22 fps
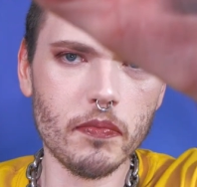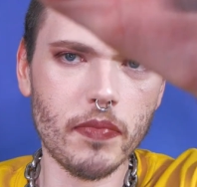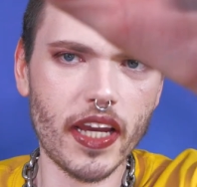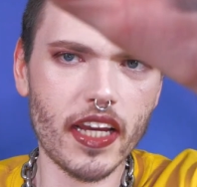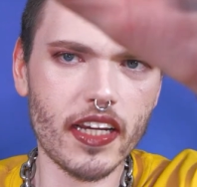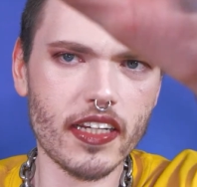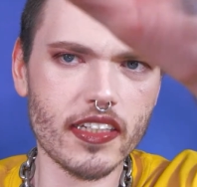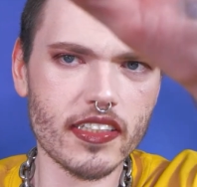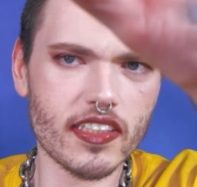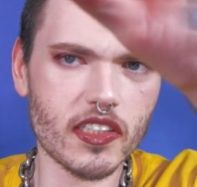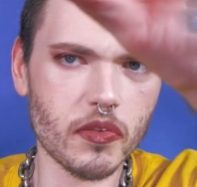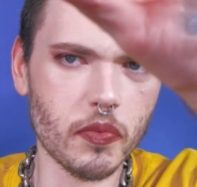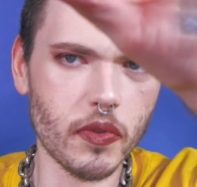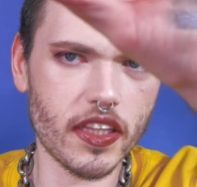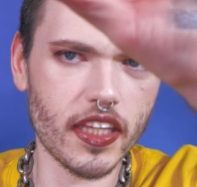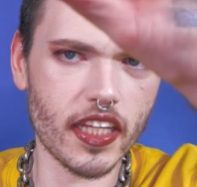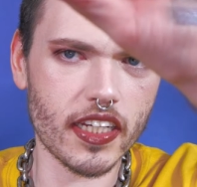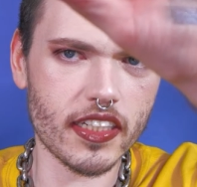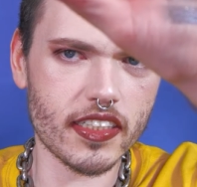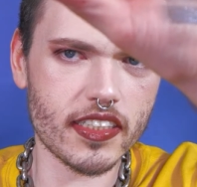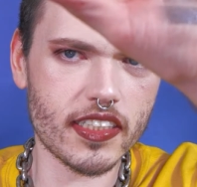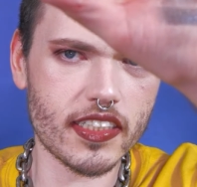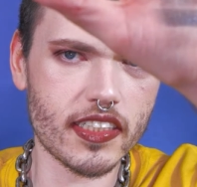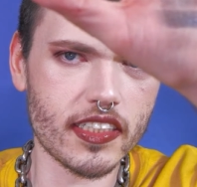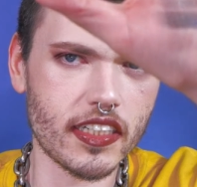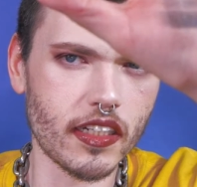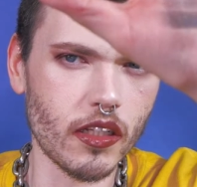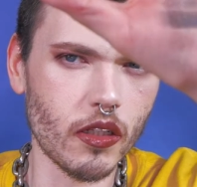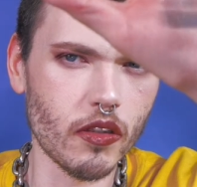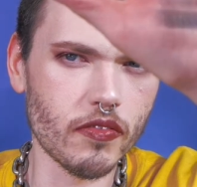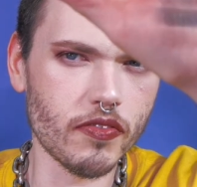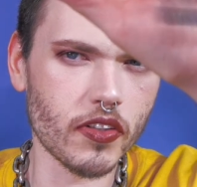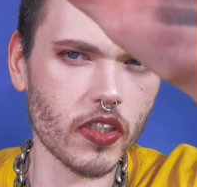base with like
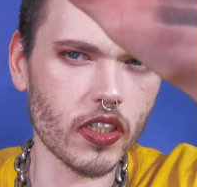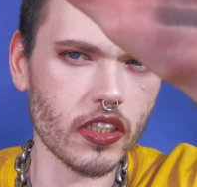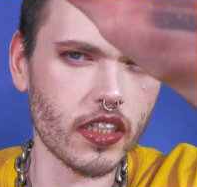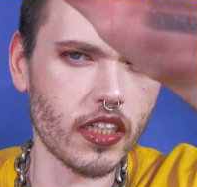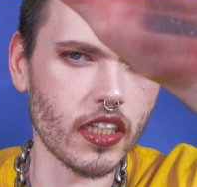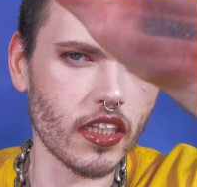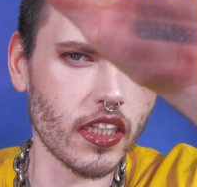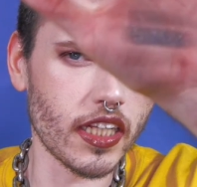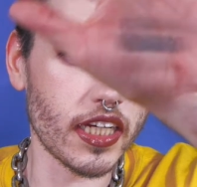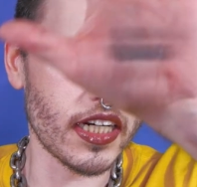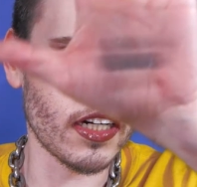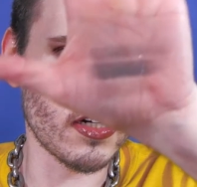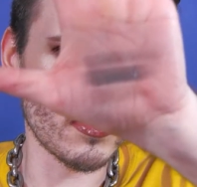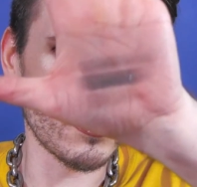silver glitter